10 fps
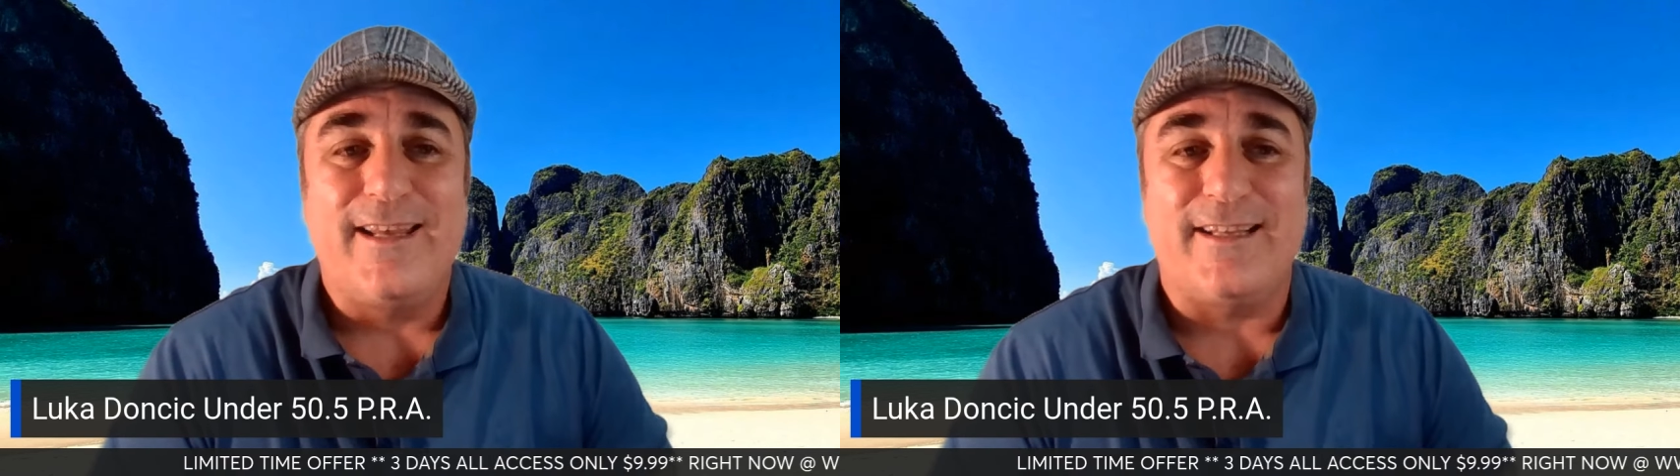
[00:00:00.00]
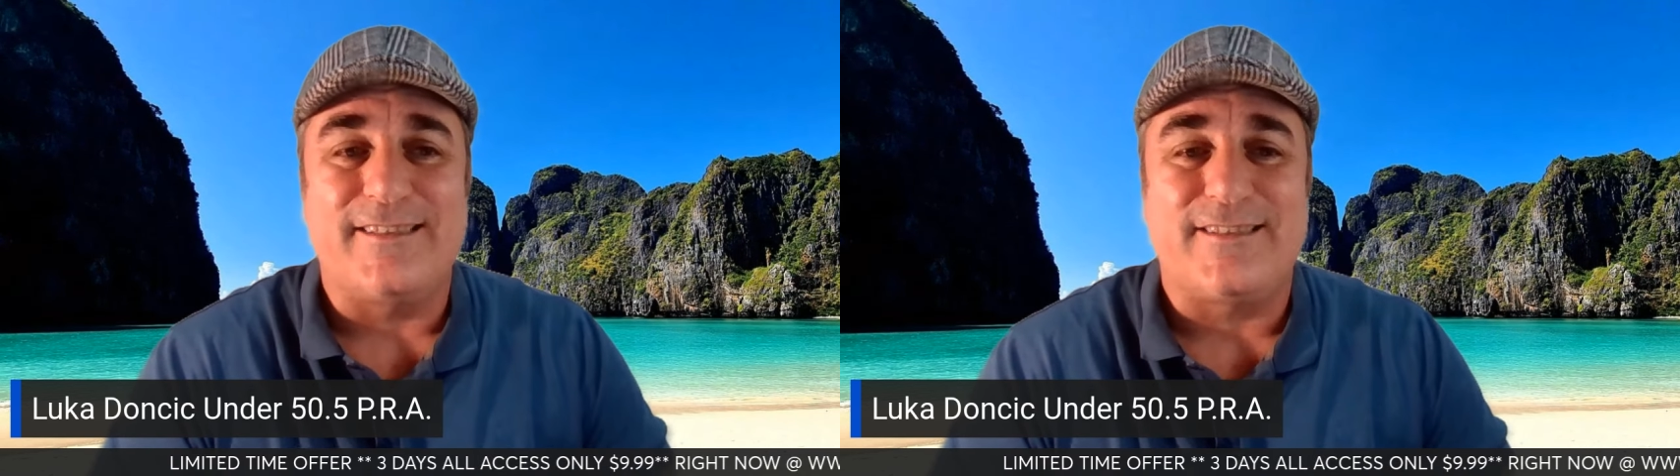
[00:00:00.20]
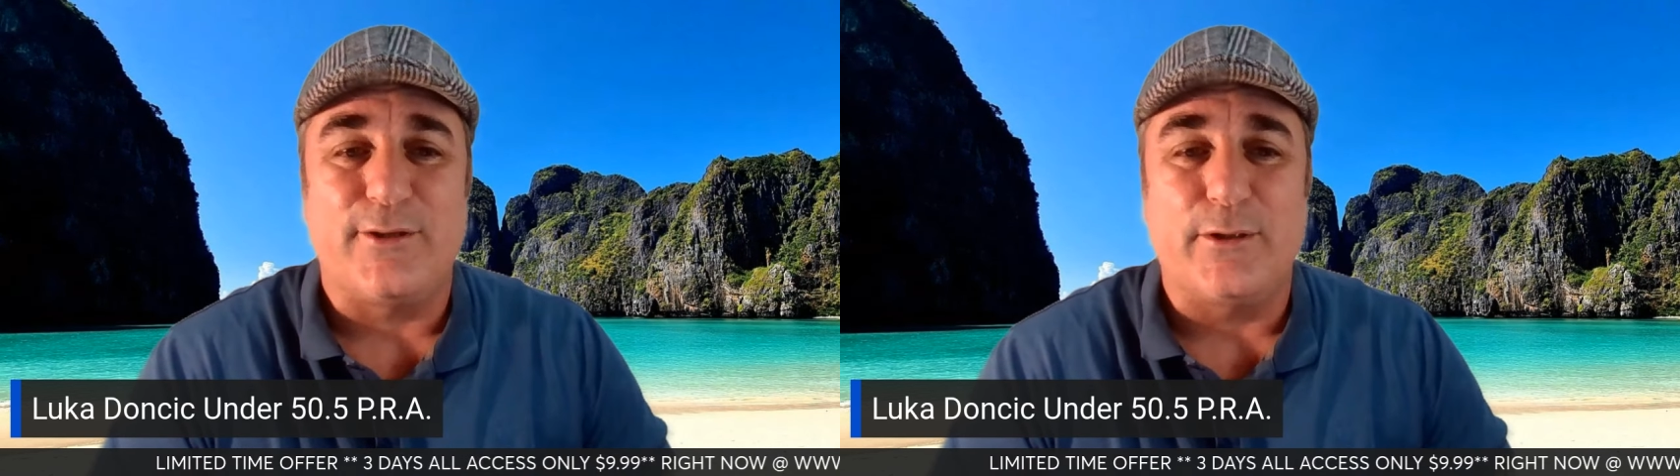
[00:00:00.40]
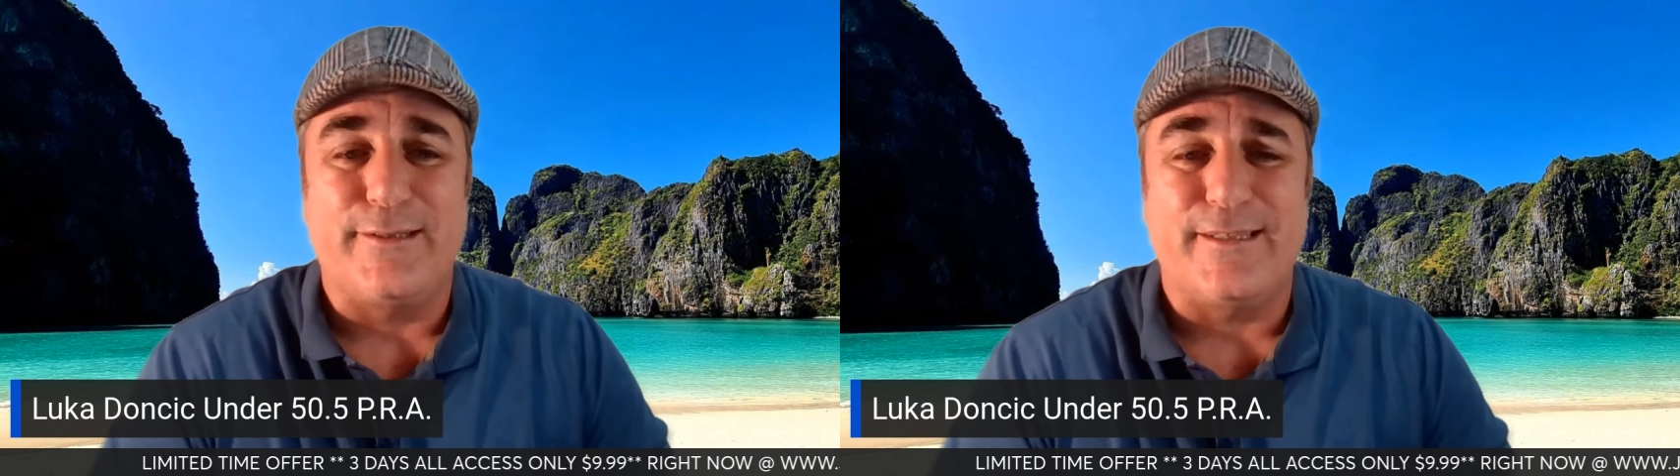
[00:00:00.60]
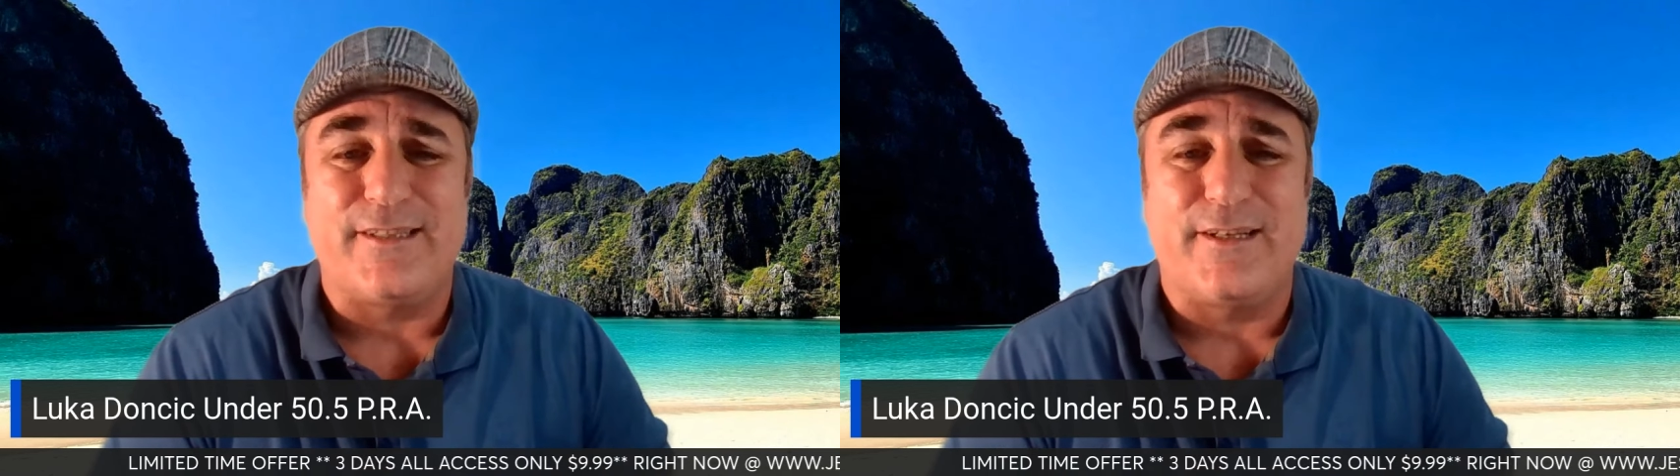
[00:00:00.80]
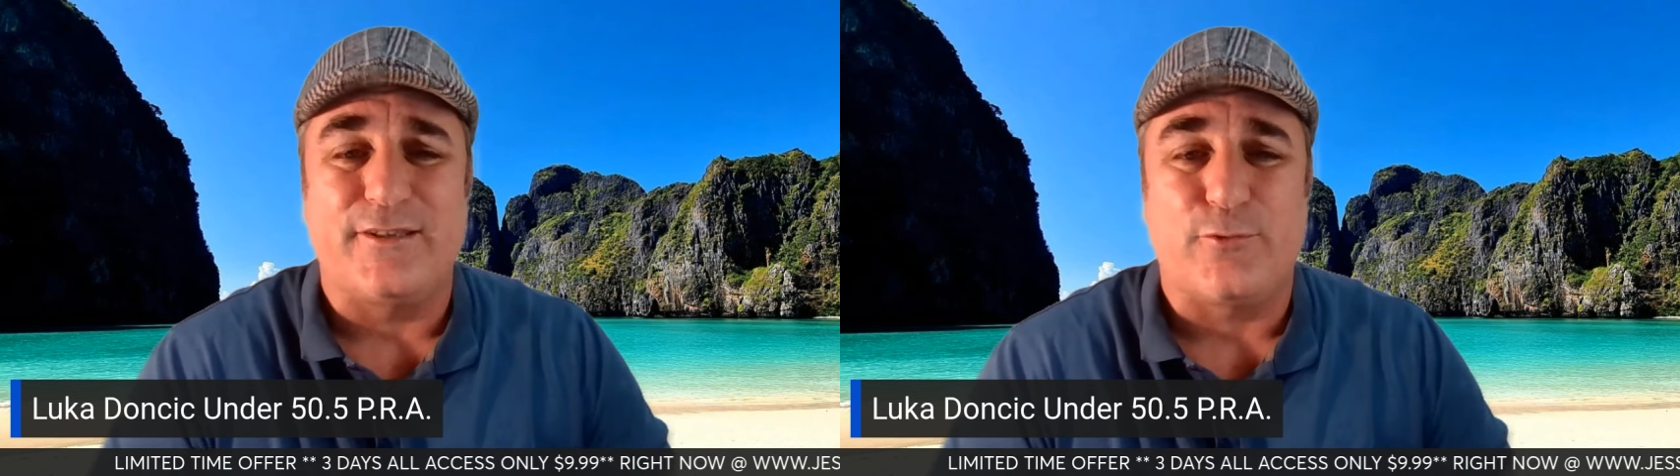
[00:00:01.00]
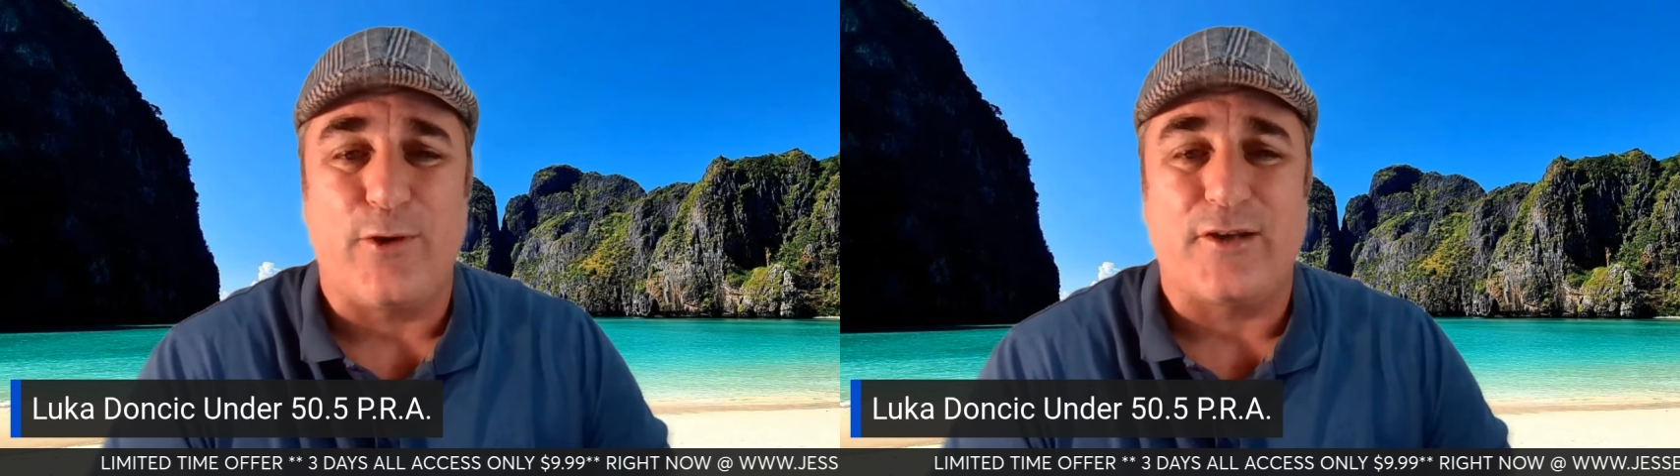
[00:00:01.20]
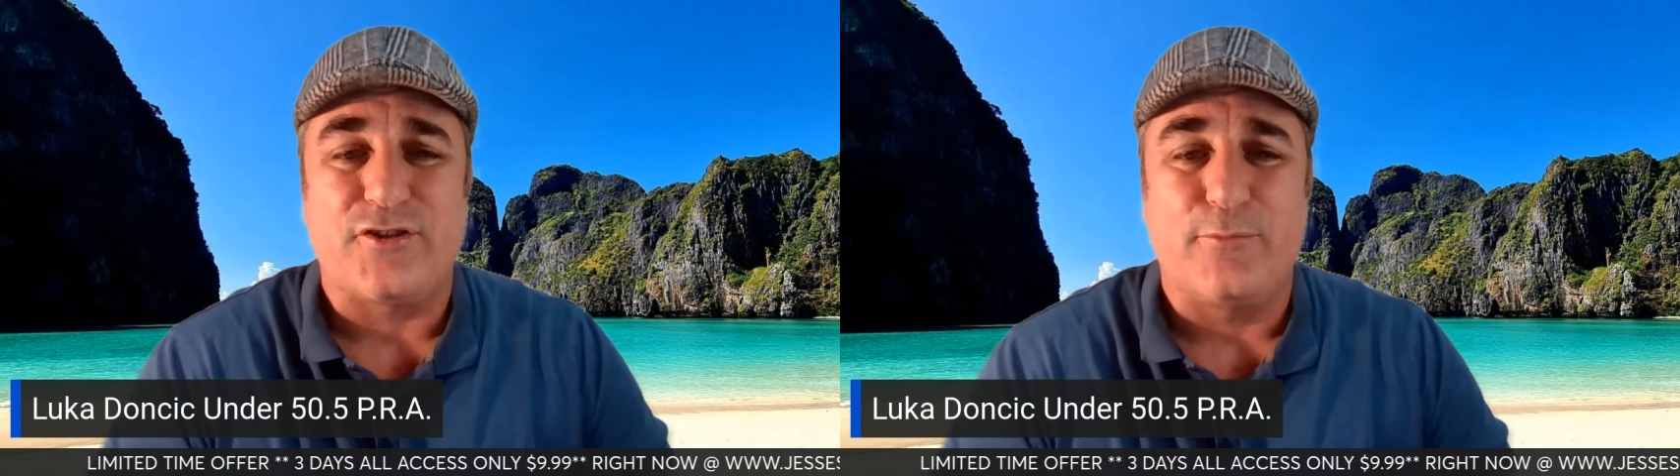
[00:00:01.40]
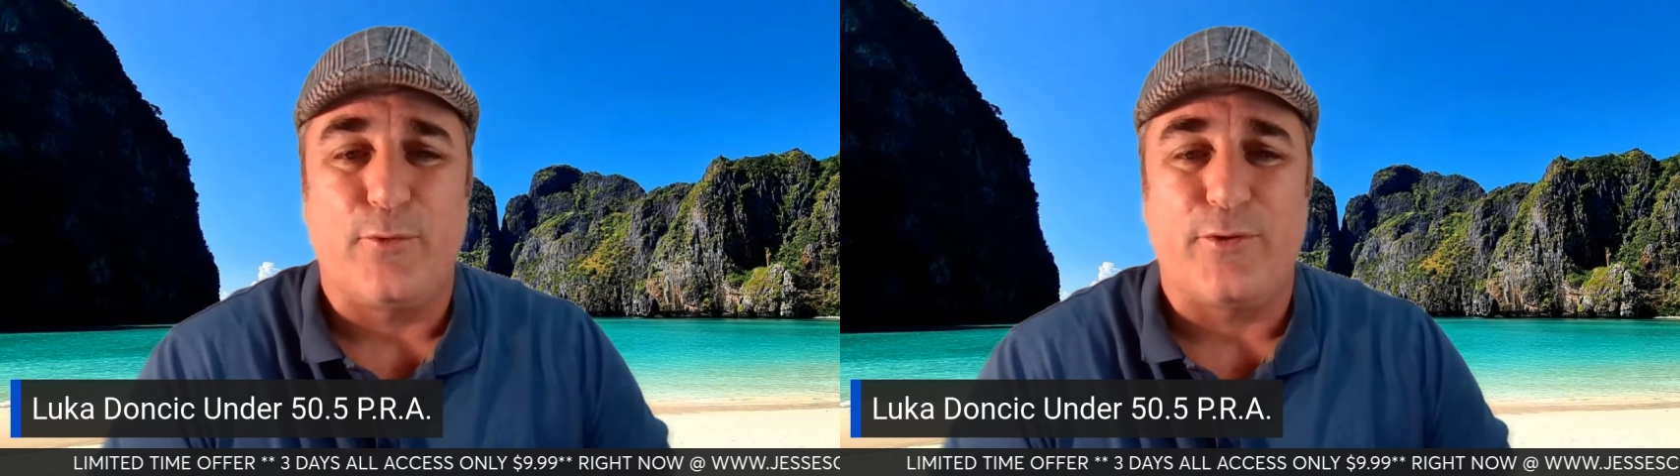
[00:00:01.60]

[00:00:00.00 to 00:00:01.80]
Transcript: He's still listed as questionable